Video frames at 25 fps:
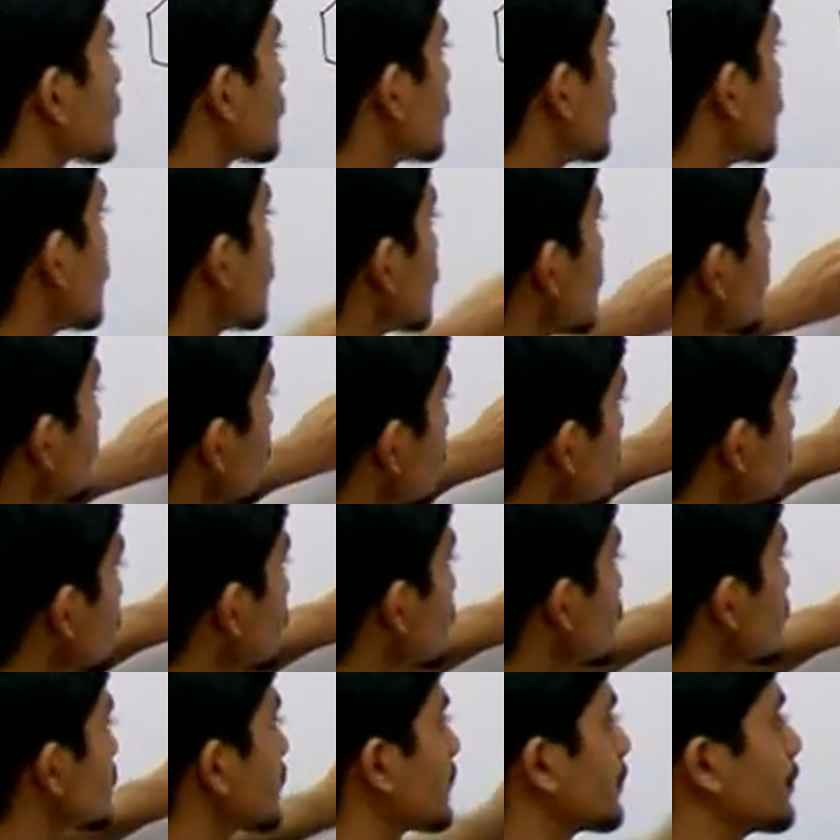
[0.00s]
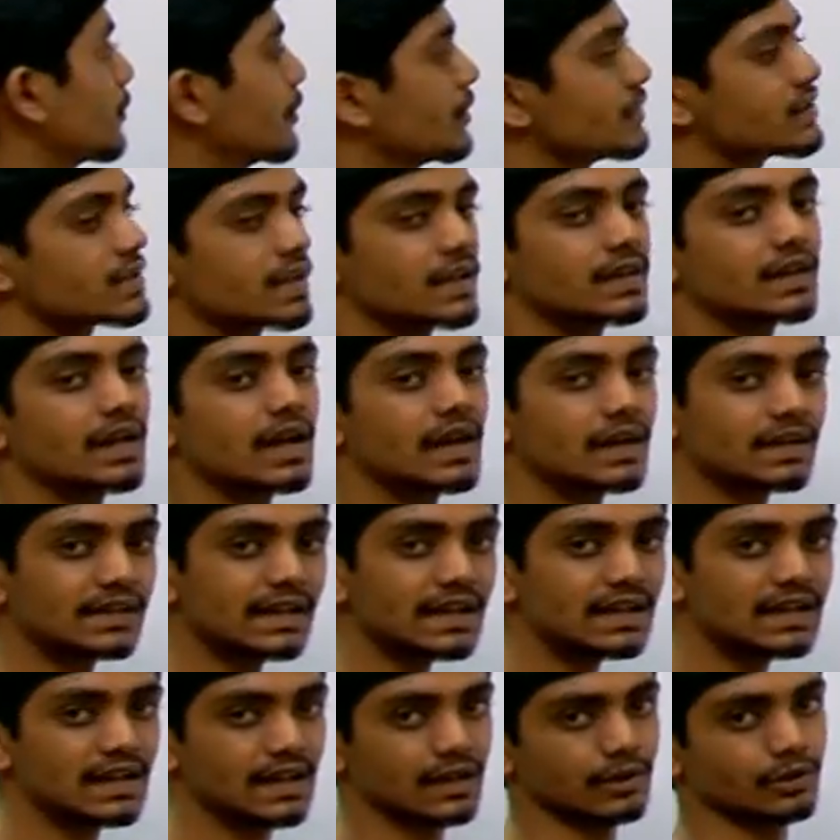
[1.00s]
But if it was suppose an
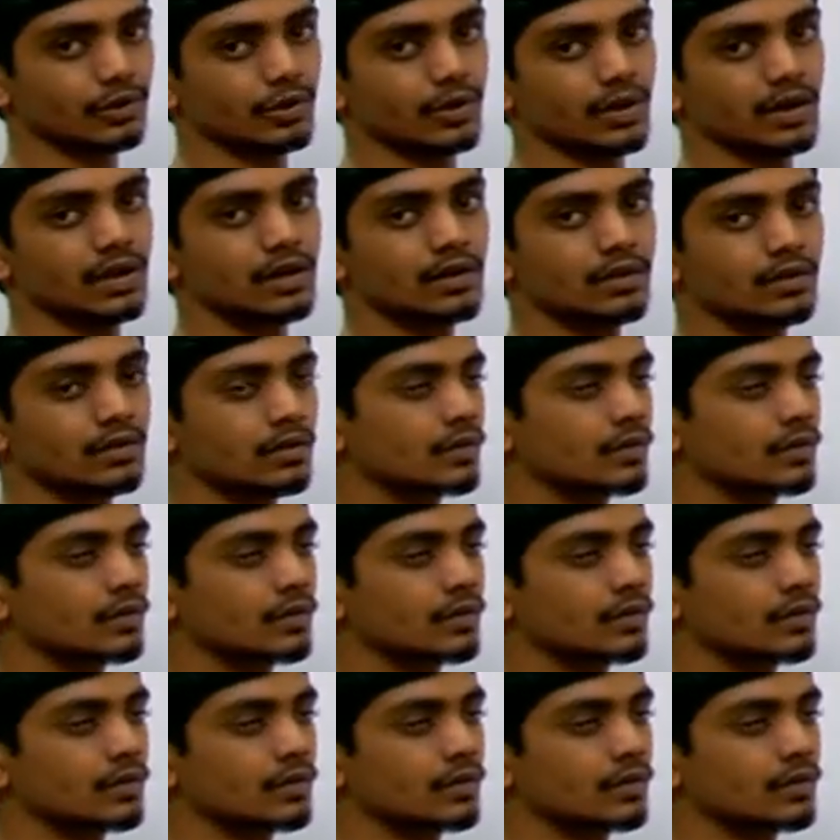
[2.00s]
alkyl alcohol,